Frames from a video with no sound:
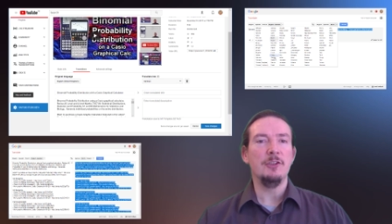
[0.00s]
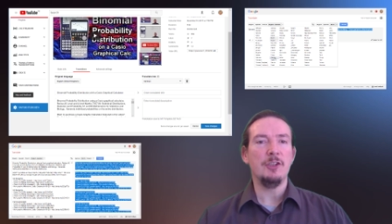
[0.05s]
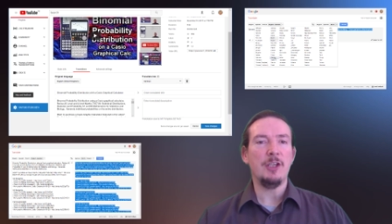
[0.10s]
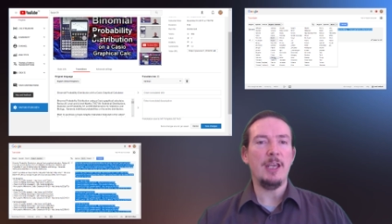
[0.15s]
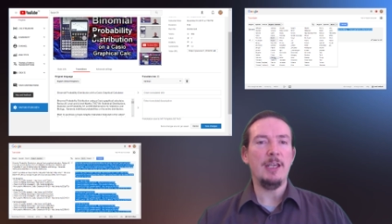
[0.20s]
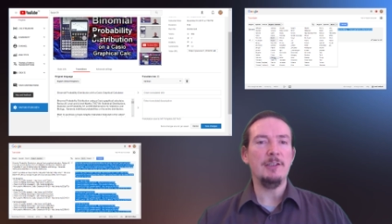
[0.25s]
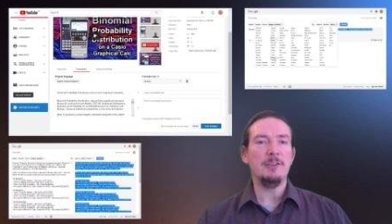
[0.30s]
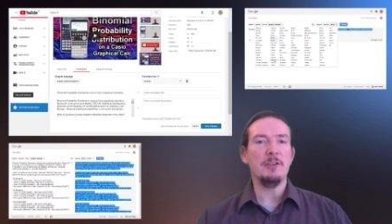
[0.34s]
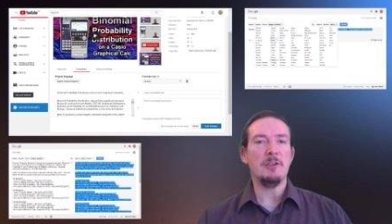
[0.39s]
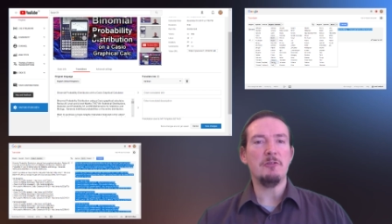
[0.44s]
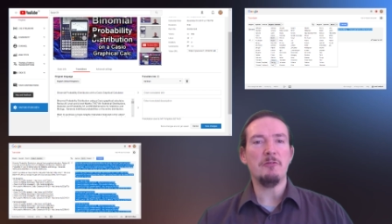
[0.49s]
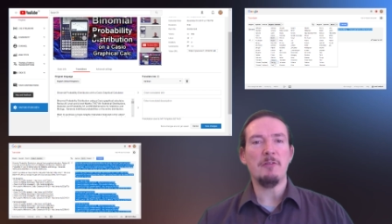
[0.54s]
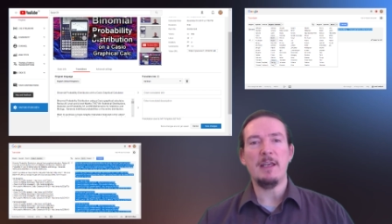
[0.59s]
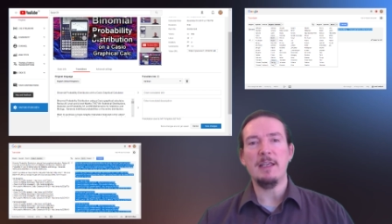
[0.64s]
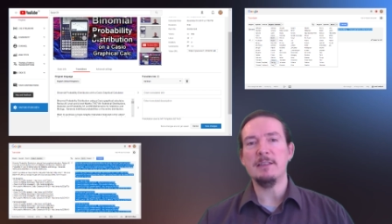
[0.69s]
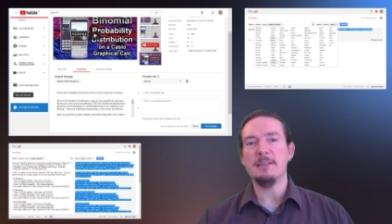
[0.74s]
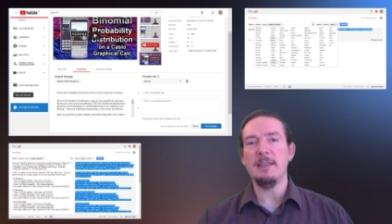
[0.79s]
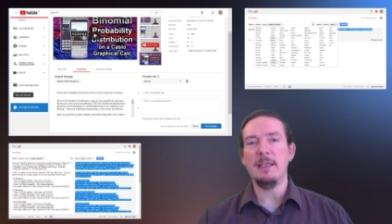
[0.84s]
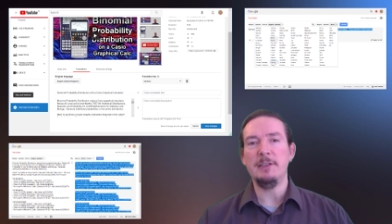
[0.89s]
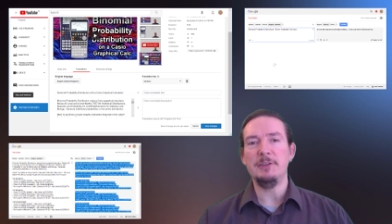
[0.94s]
Change the
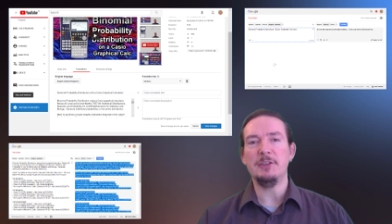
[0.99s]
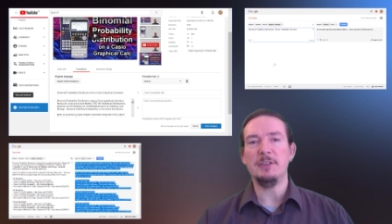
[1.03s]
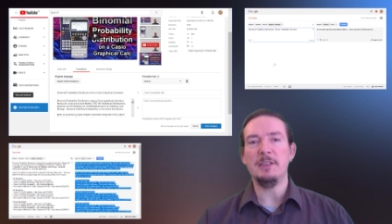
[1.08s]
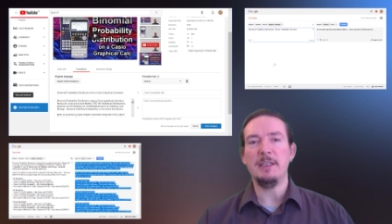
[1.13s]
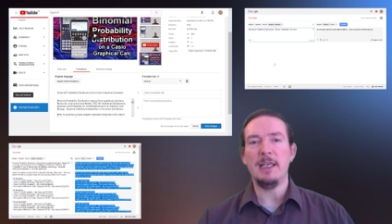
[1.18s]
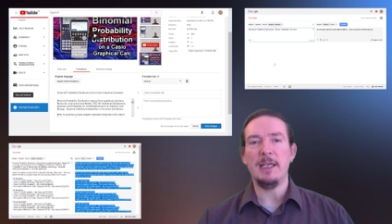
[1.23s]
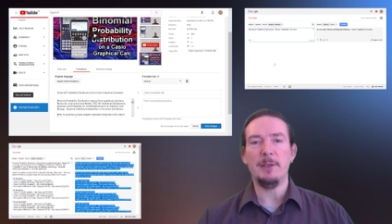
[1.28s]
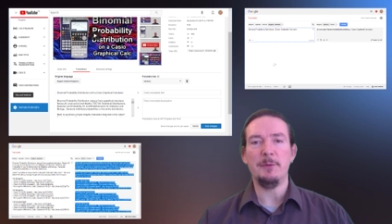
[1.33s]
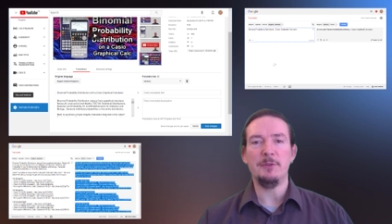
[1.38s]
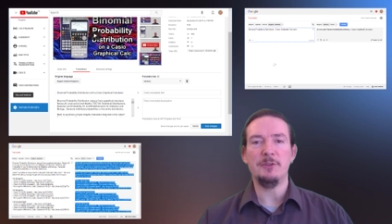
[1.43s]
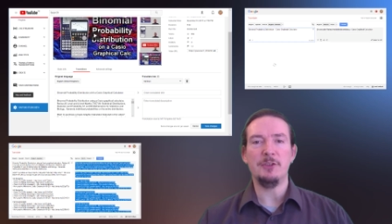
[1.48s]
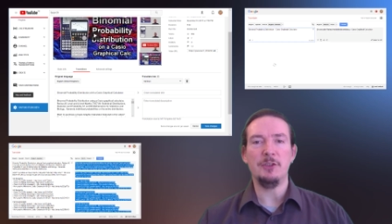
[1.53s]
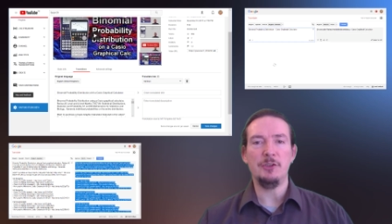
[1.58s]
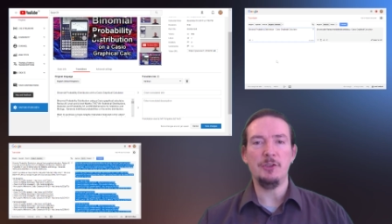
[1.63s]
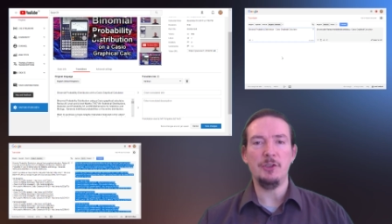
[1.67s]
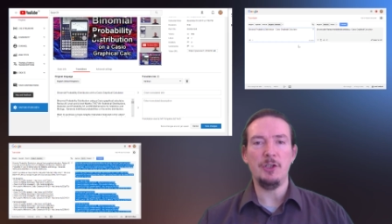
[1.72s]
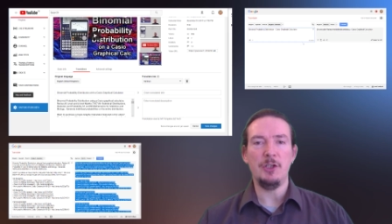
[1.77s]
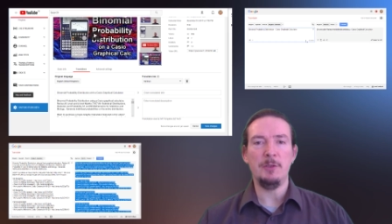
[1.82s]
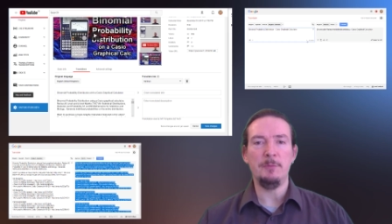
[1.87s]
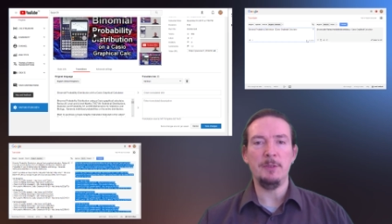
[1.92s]
translation language to
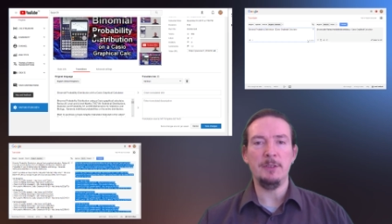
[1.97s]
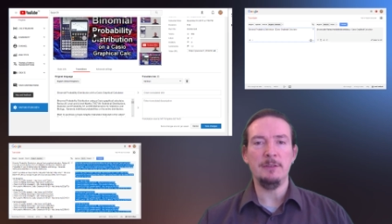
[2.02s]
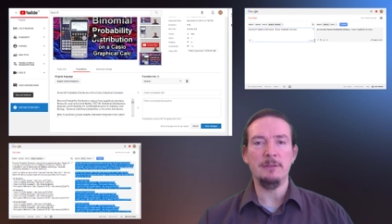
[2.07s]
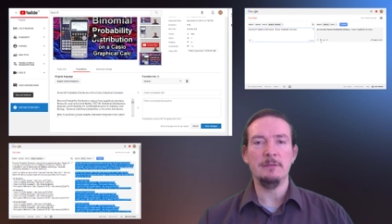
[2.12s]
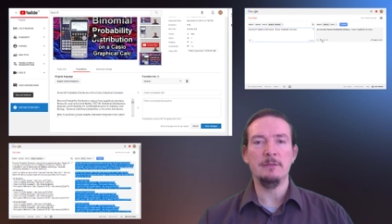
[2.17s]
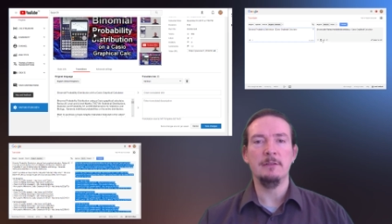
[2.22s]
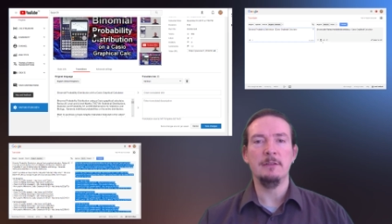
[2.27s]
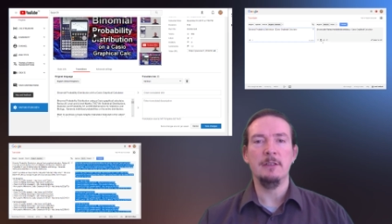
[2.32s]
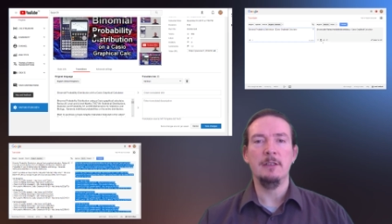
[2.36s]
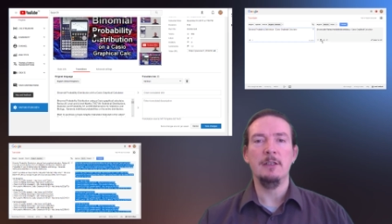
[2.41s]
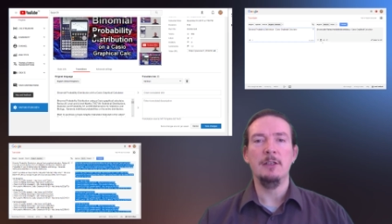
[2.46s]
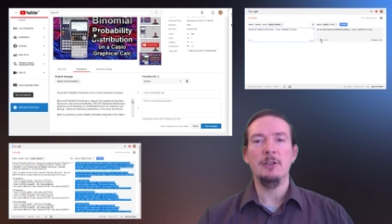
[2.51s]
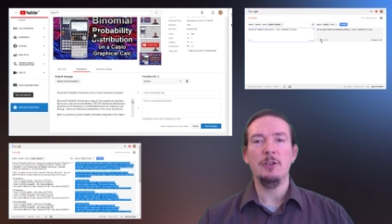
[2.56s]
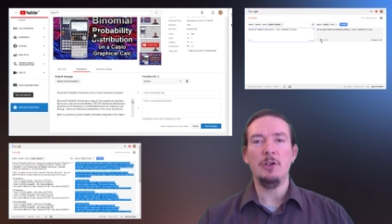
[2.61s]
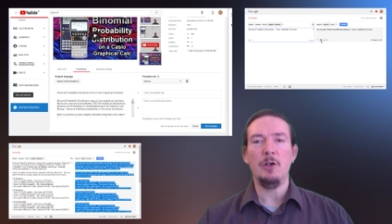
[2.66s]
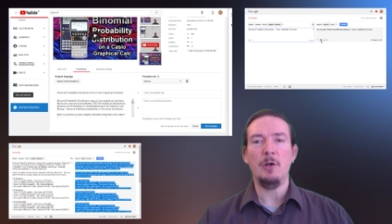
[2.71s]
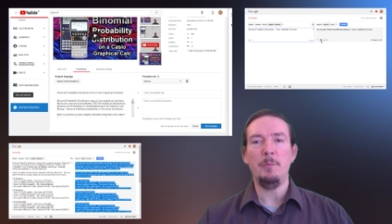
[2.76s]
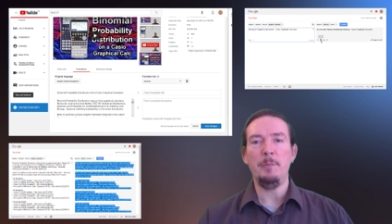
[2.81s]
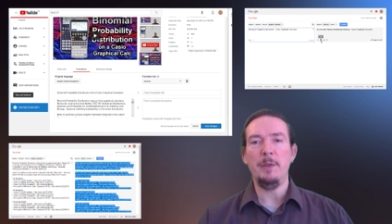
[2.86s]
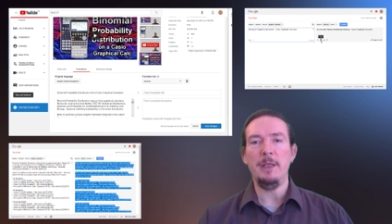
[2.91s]
German,
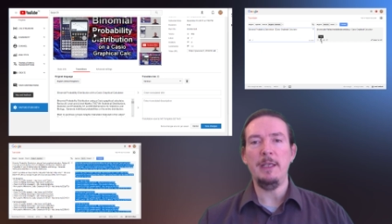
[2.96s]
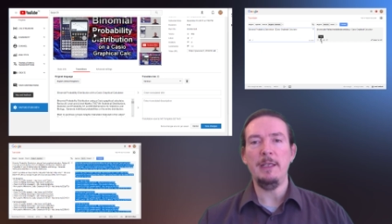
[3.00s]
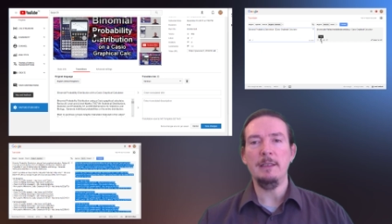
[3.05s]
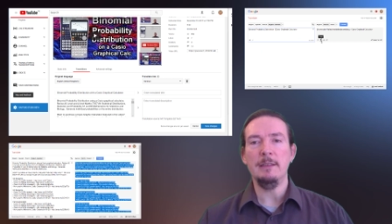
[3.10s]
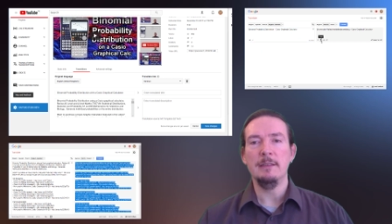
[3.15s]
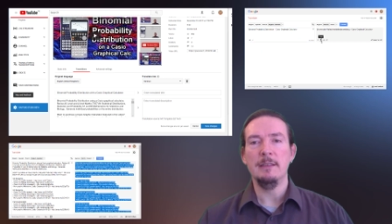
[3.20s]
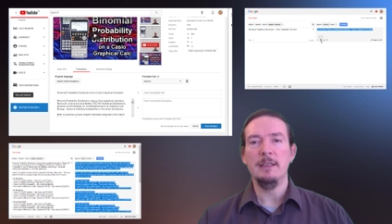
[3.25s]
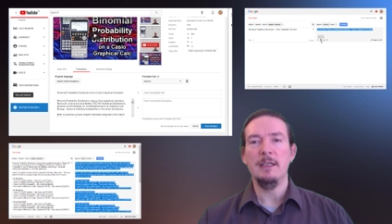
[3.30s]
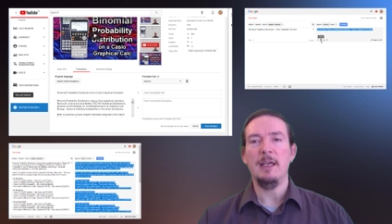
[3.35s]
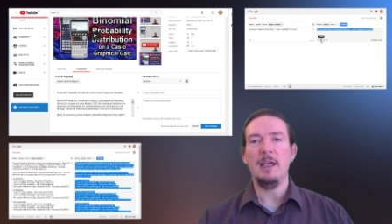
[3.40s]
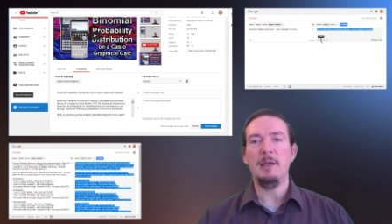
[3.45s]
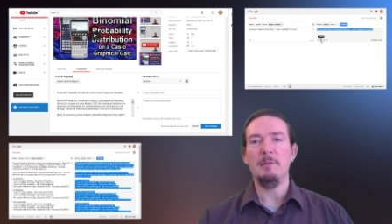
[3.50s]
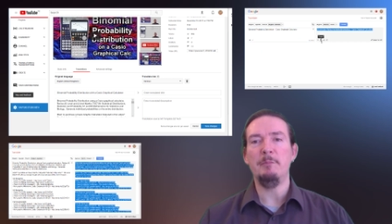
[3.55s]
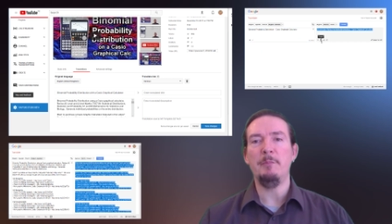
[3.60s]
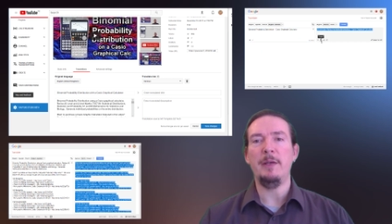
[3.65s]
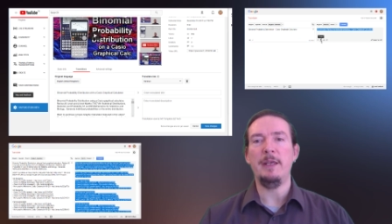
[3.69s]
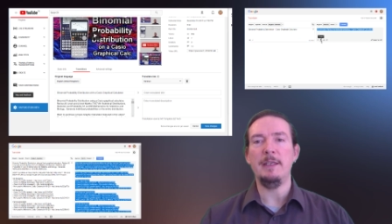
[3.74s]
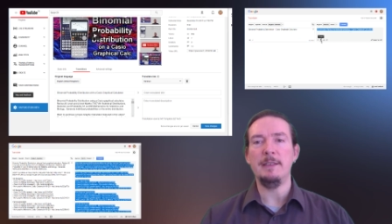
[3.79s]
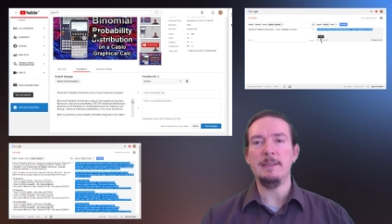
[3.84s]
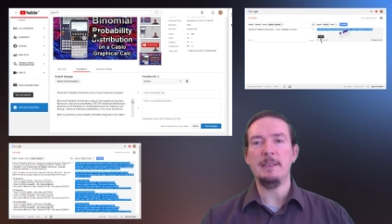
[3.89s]
copy and
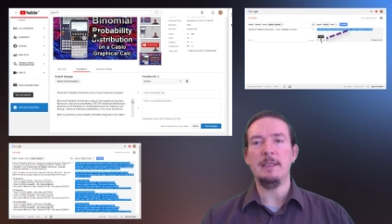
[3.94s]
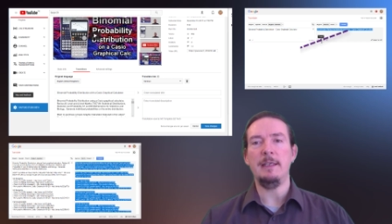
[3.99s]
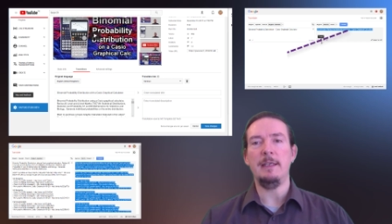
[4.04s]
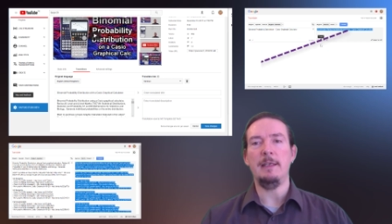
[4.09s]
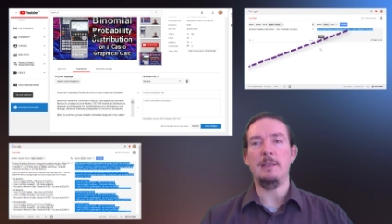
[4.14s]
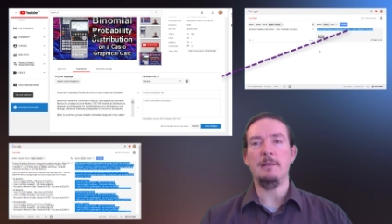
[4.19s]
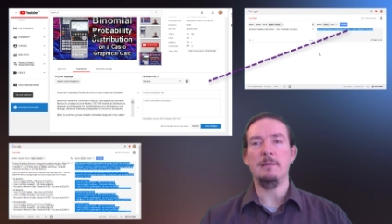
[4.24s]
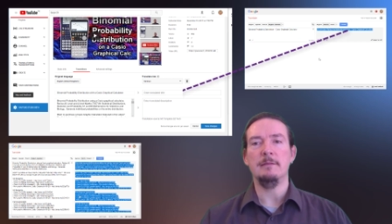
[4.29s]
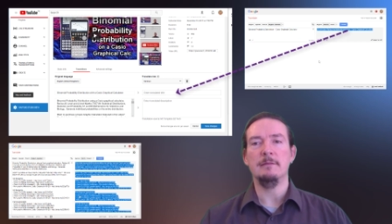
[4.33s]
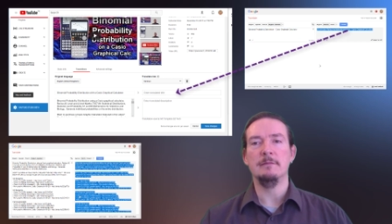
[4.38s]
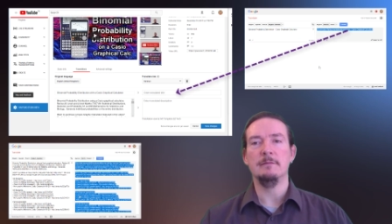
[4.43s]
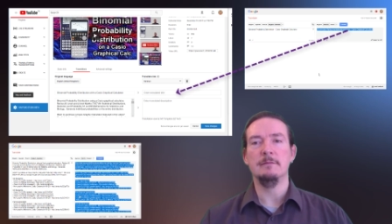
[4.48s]
paste here.